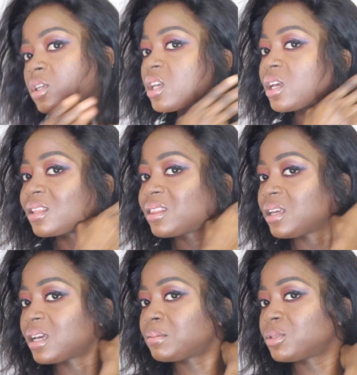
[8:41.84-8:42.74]
Okay, I
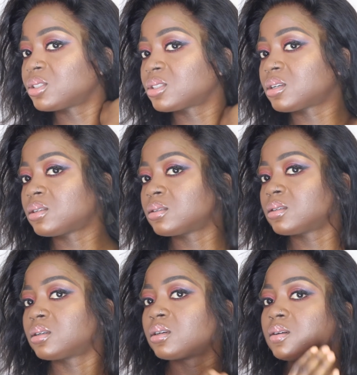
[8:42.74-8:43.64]
think I'm just gonna
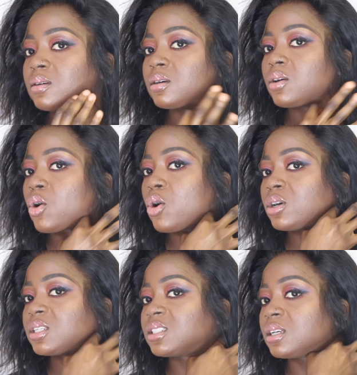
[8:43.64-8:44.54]

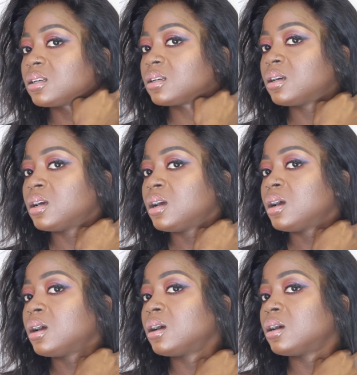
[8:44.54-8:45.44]
cut it
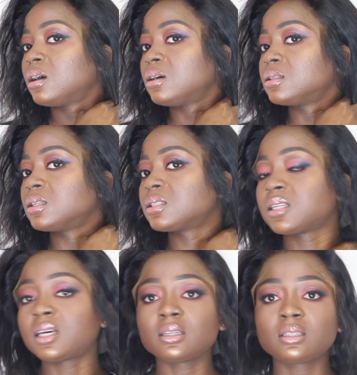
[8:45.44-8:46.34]
on the
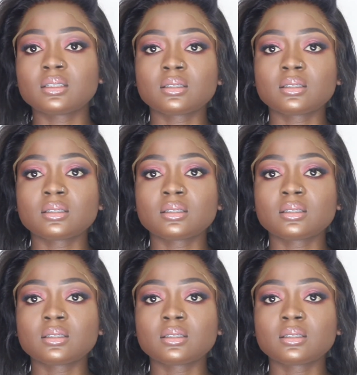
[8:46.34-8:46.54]
side.